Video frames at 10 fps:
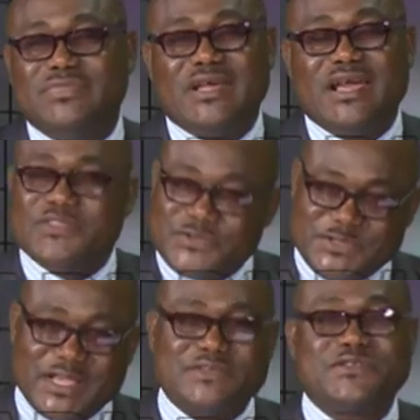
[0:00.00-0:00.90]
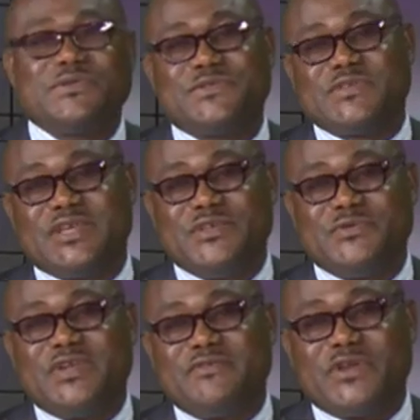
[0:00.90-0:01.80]
enthusiast, so to say, you
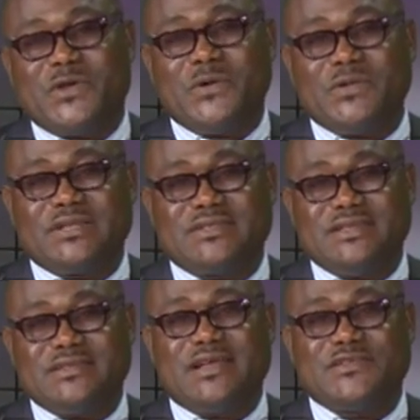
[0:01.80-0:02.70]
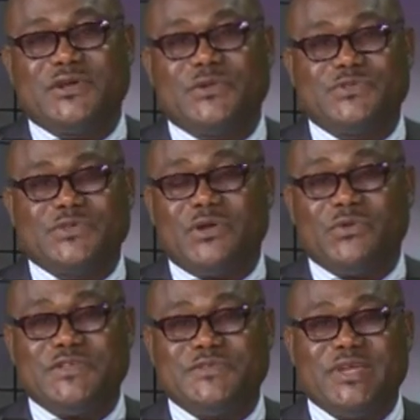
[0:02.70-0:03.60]
would have recalled that this has always,
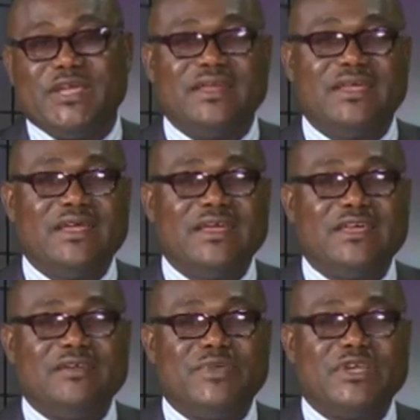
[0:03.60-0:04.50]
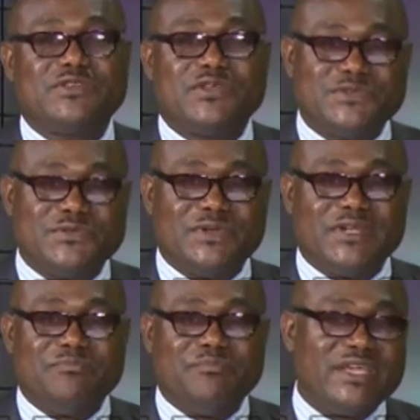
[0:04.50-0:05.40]
always been a big tussle,
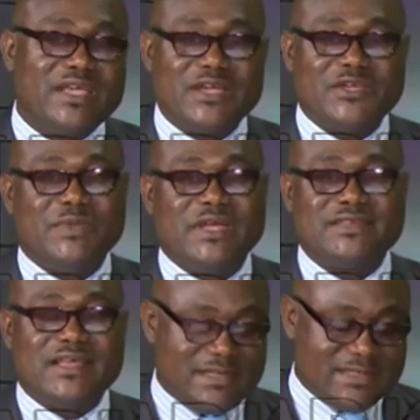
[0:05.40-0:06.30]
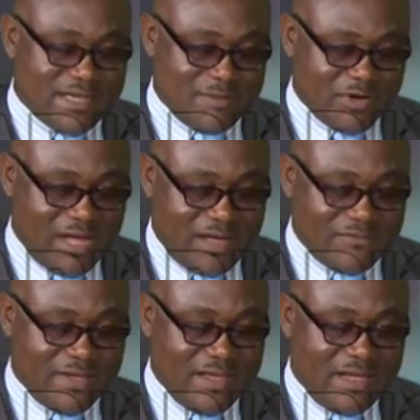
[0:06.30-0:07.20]
a big argument anytime we have
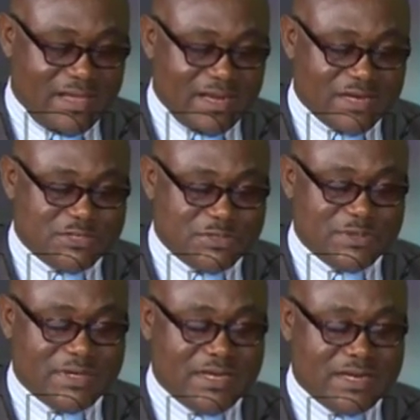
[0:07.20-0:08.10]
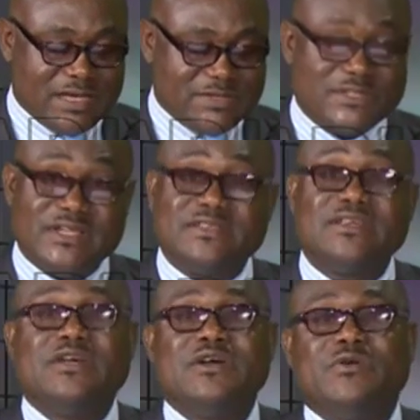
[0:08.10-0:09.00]
election in our state.
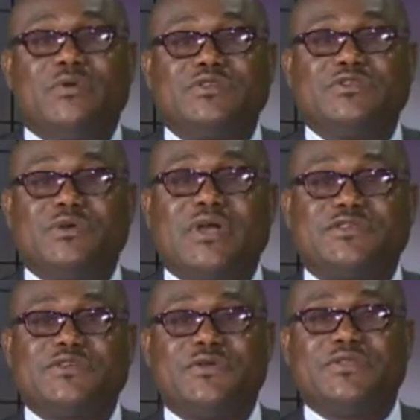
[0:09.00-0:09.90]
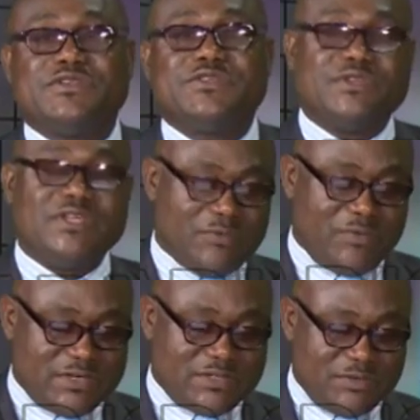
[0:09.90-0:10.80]
Well, to look at all this today,
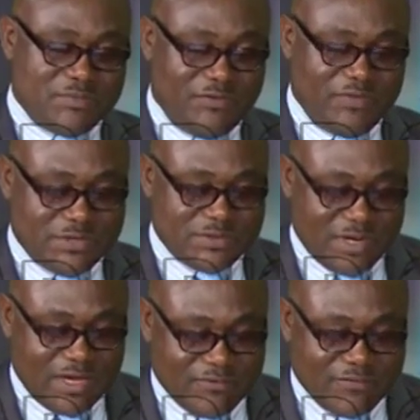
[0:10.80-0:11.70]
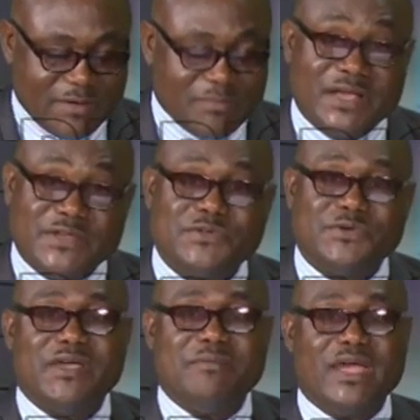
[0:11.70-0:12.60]
we are so privileged to have uh, Pastor
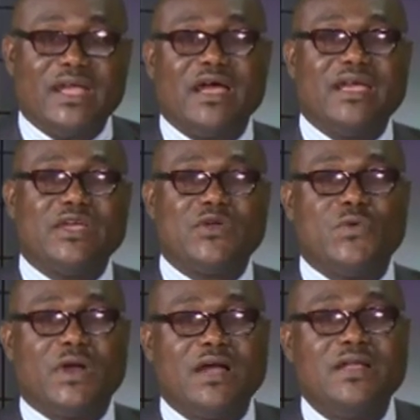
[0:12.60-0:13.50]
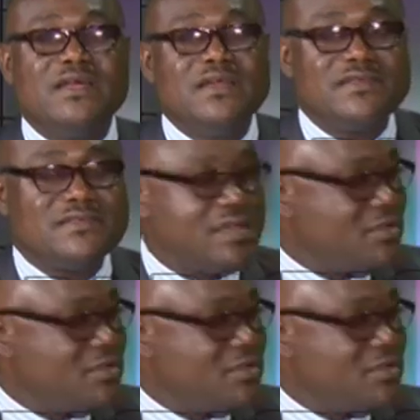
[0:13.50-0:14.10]
Emeka Ekuga. Sir, you're